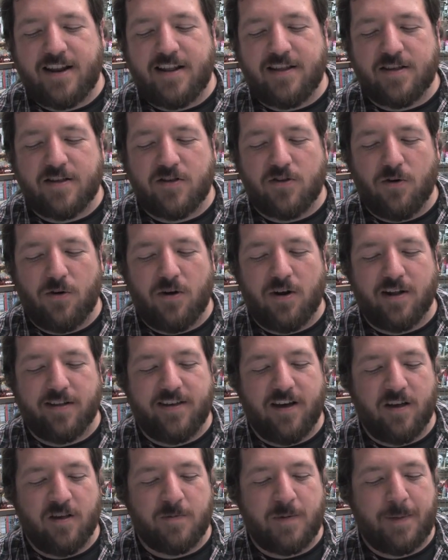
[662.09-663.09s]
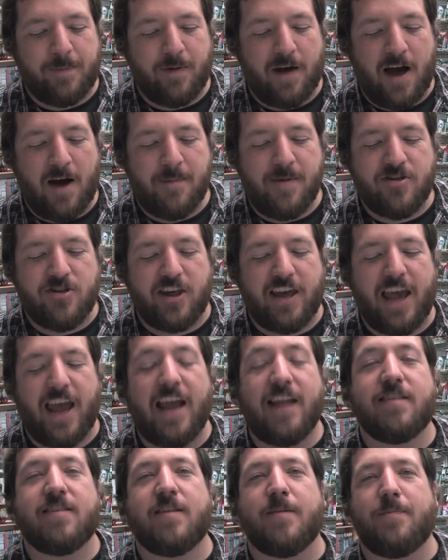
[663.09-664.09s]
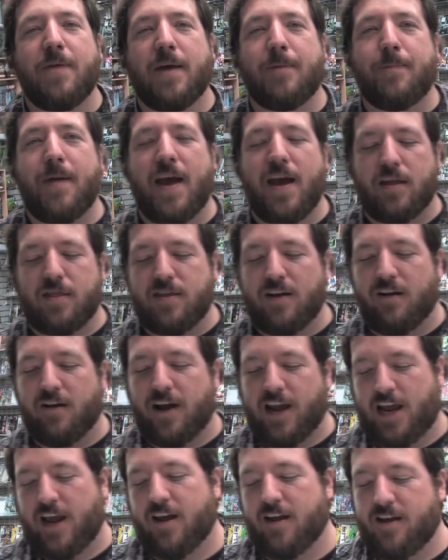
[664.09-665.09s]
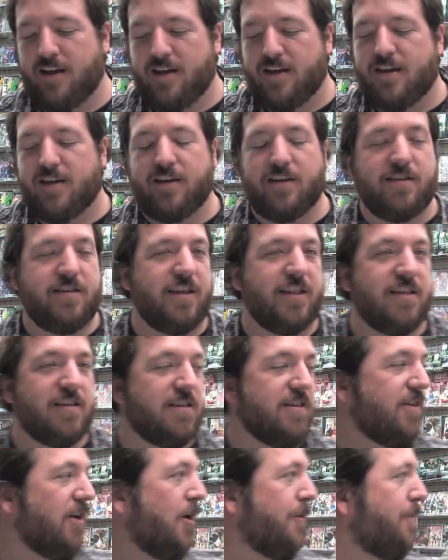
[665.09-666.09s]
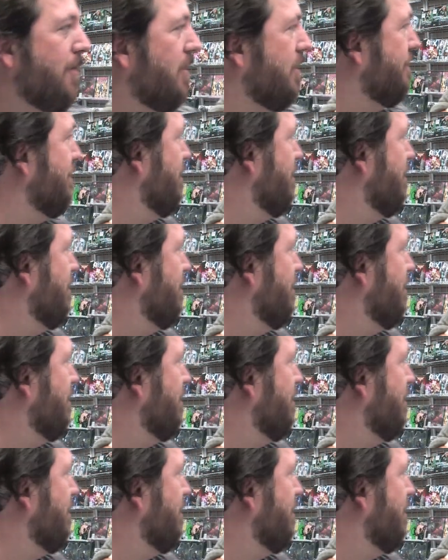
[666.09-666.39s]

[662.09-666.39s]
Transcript: it in the store and tells people how much he hates the Big Bang Theory. You see, this is all part